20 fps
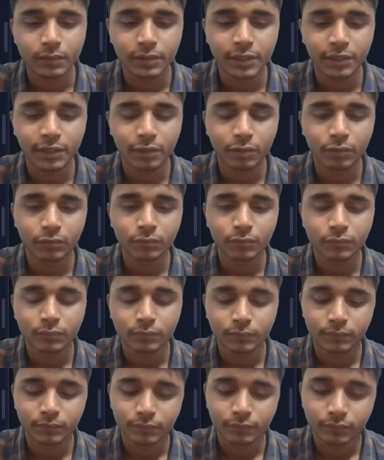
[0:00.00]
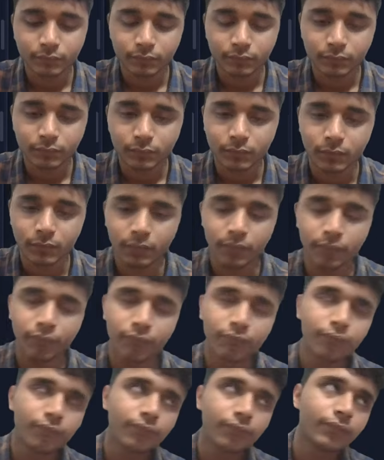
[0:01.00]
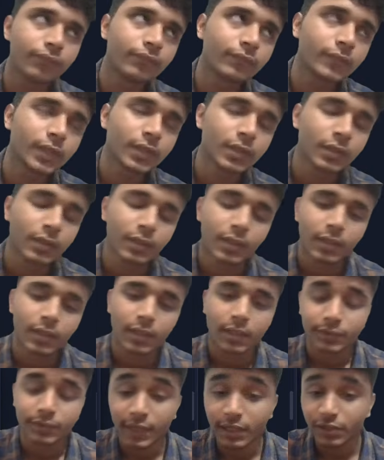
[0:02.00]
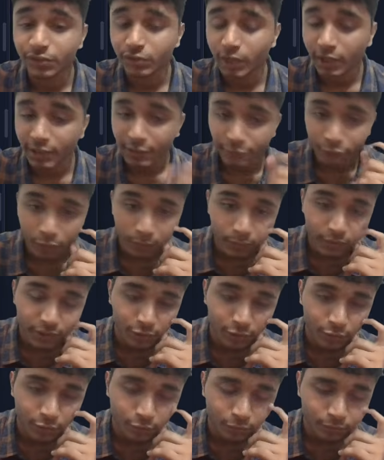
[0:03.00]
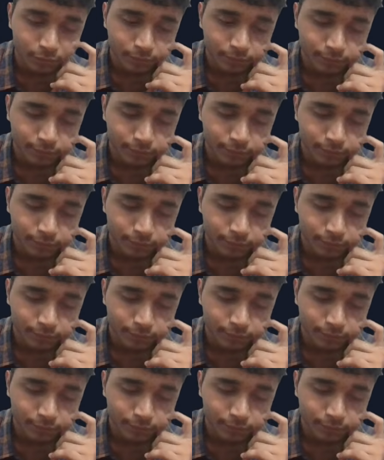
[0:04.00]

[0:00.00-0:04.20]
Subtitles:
zero. Mm, j is starting from zero,